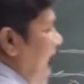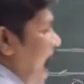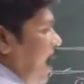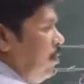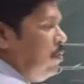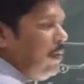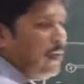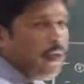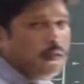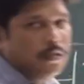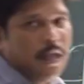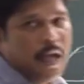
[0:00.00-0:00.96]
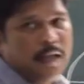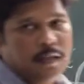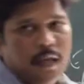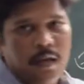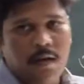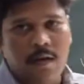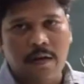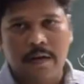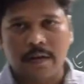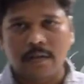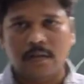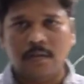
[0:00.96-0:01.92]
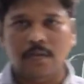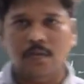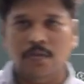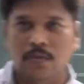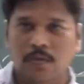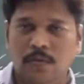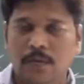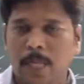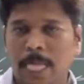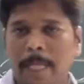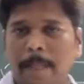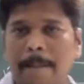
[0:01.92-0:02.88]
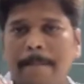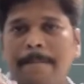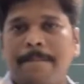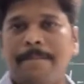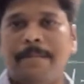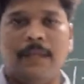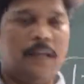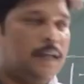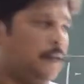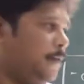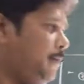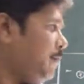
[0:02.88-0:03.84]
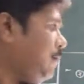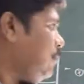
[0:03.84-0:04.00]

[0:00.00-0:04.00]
anode rays as canal rays is due to the